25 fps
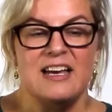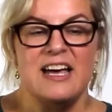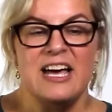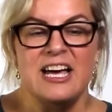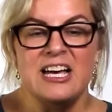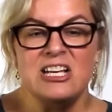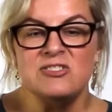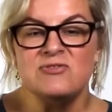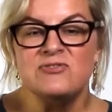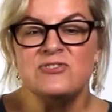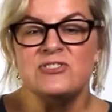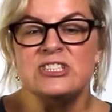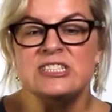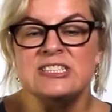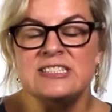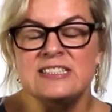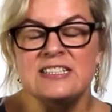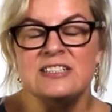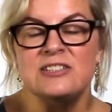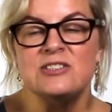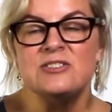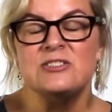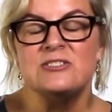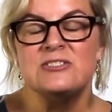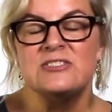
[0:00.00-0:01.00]
Every
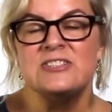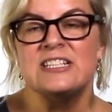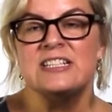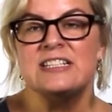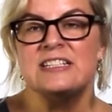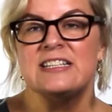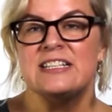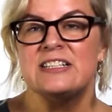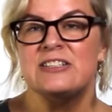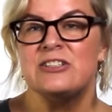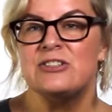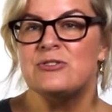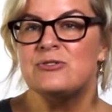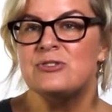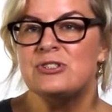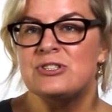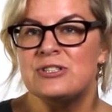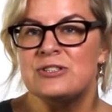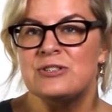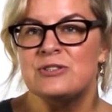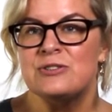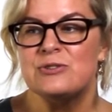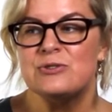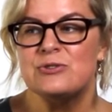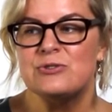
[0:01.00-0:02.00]
single thing that you
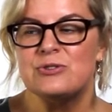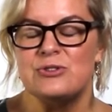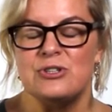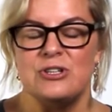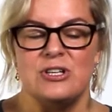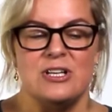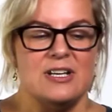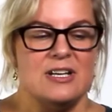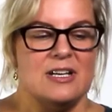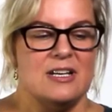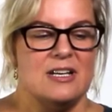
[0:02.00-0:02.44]
do